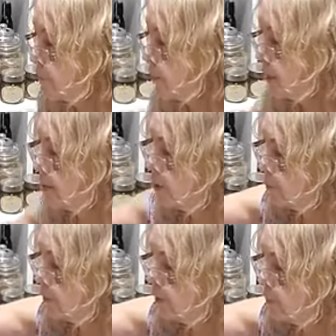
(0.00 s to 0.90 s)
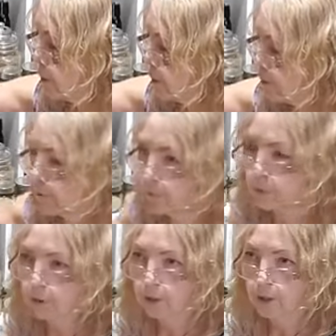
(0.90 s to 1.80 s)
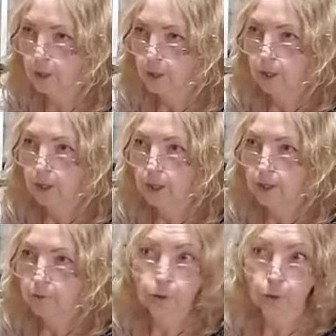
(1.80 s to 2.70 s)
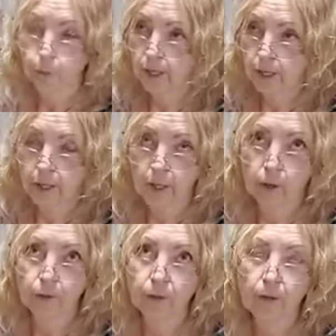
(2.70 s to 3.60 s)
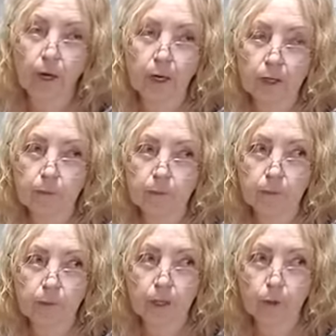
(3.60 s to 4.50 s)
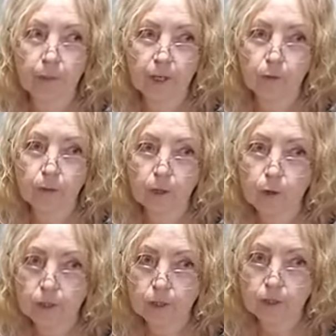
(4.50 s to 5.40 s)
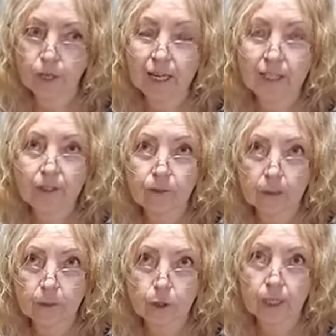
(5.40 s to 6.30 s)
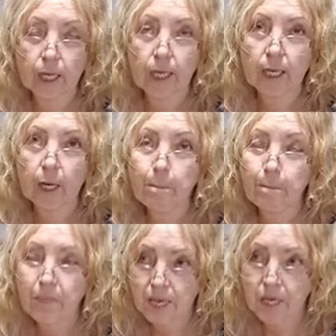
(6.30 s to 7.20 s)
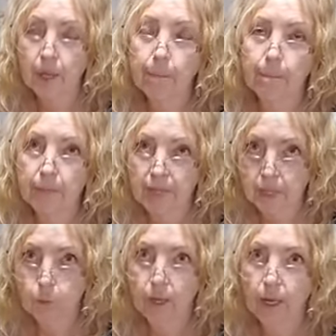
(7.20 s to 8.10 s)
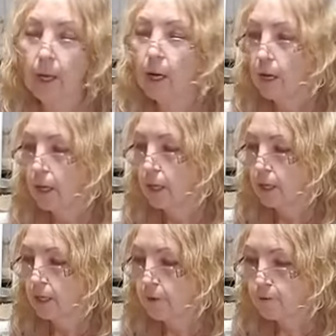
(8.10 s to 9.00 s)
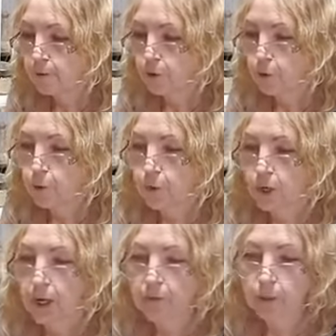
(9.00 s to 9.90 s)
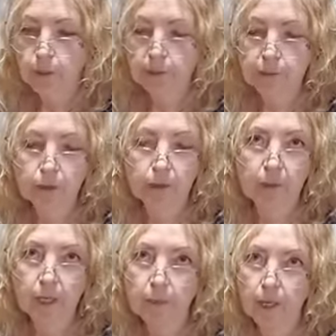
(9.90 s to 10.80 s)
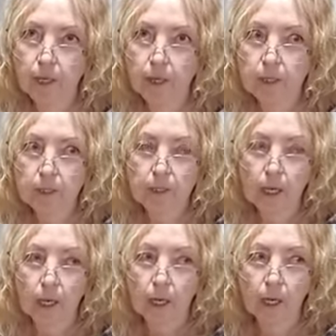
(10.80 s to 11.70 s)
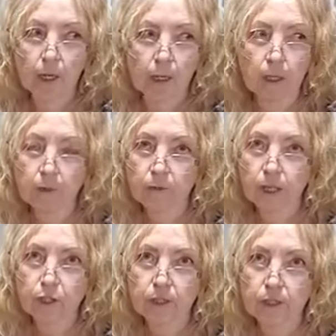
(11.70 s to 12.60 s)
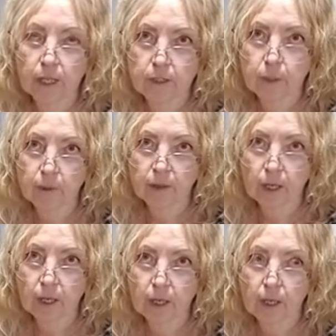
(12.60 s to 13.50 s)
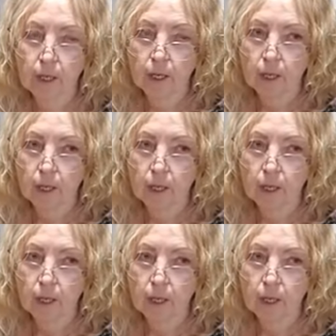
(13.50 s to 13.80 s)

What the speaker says: super important for your brain health. The omega-3 oils are anti-inflammatory, like in a big way. If you are having problems with menopause, hot flashes, that type of thing,